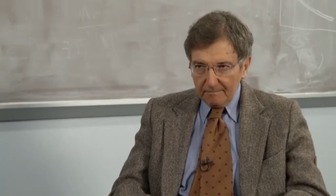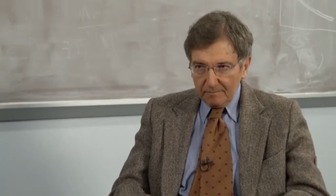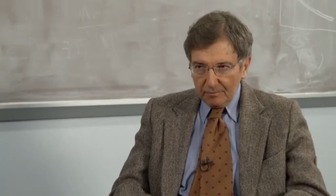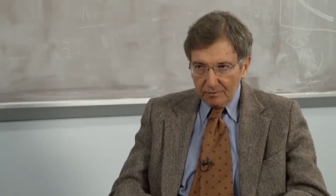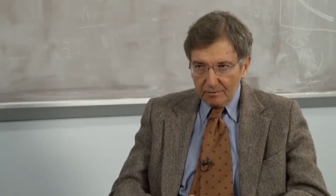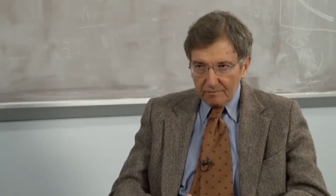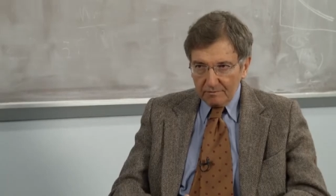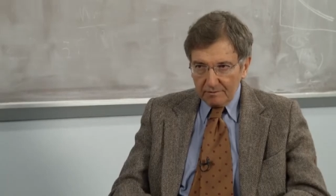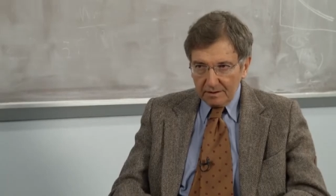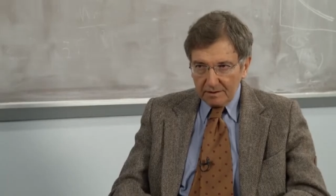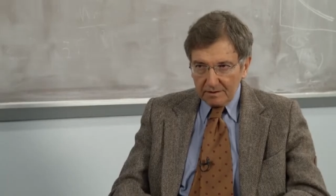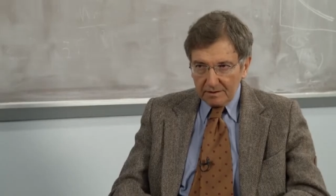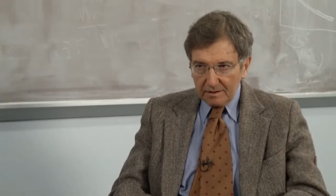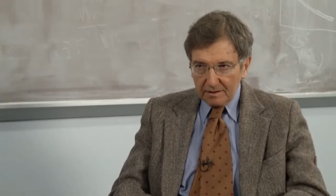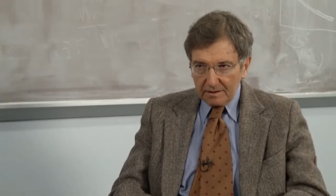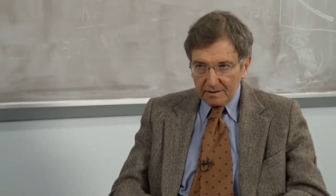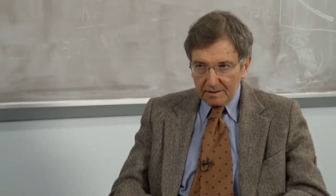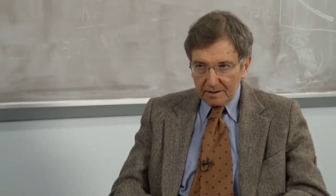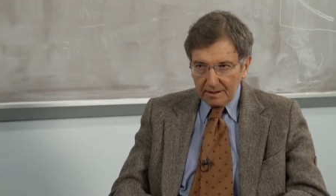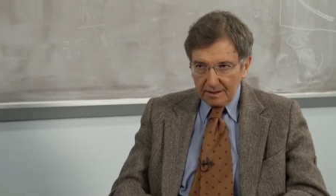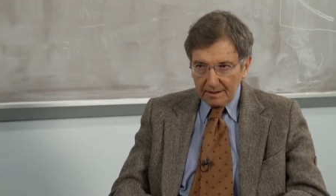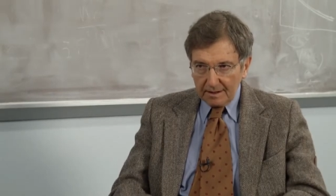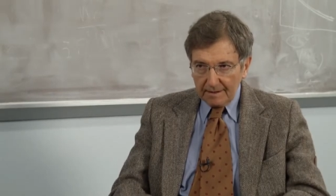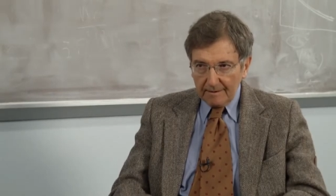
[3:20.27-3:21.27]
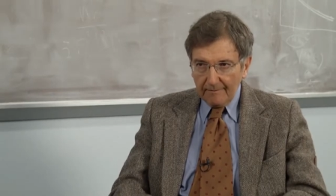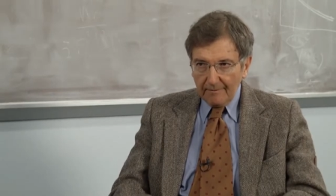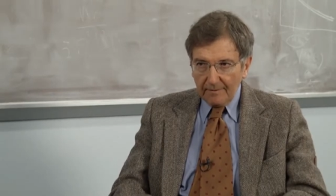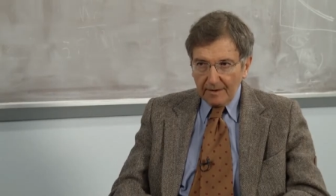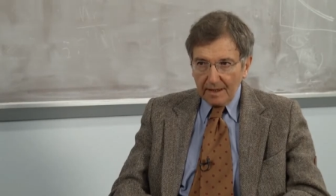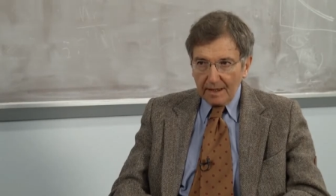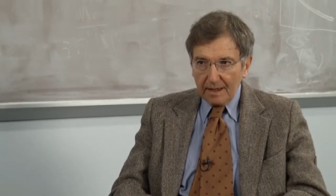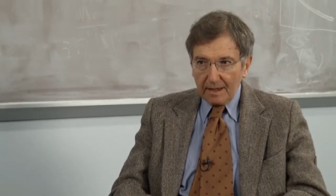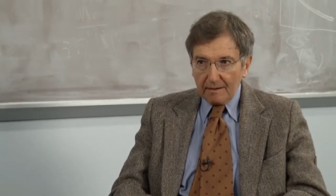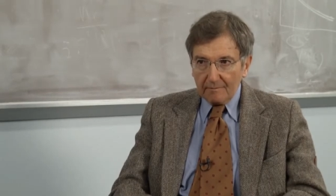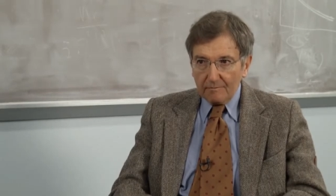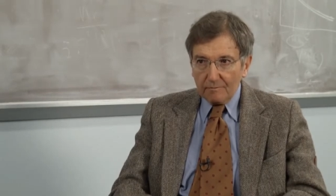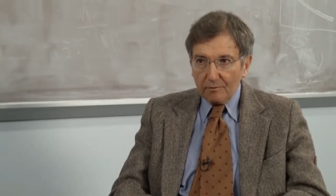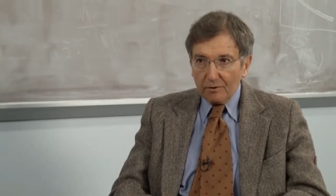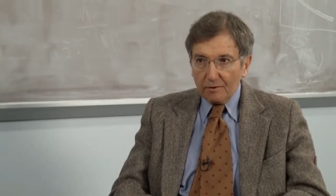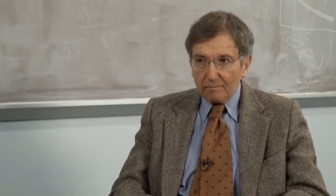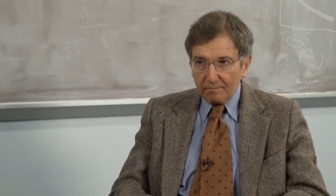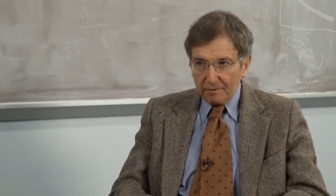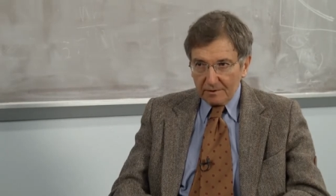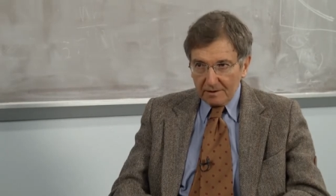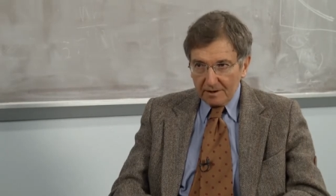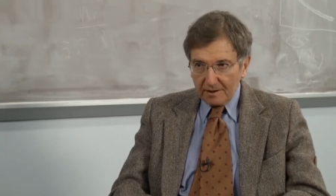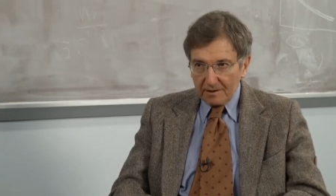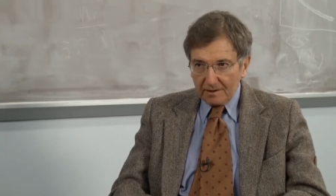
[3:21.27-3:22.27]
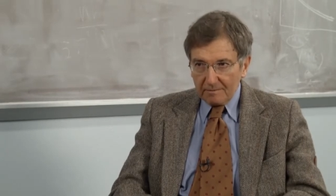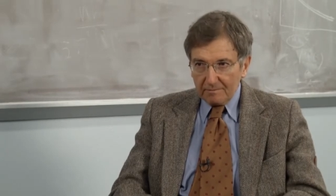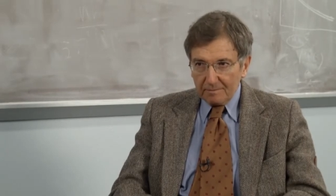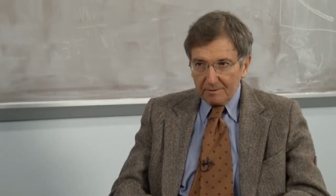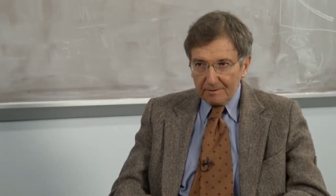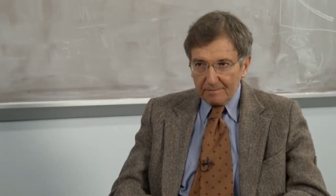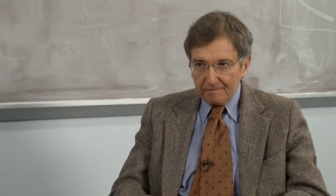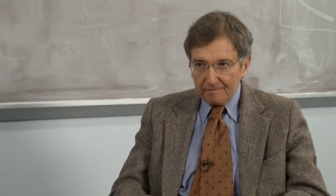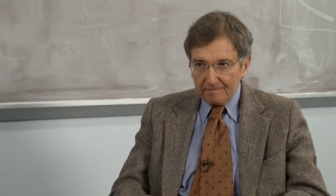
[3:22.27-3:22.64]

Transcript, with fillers: more realistic, and more predictable.